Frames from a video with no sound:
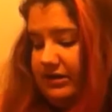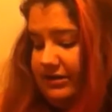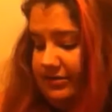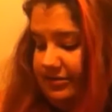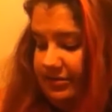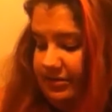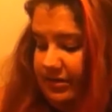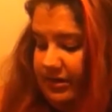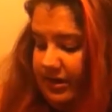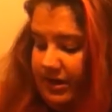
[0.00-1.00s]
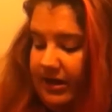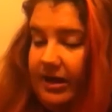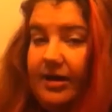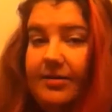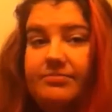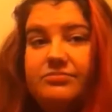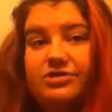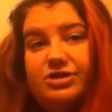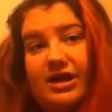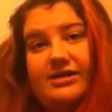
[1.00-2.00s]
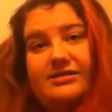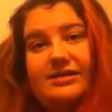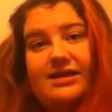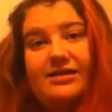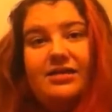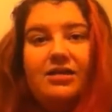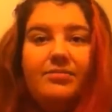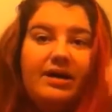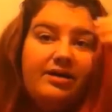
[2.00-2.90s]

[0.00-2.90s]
So I'm trying to take them.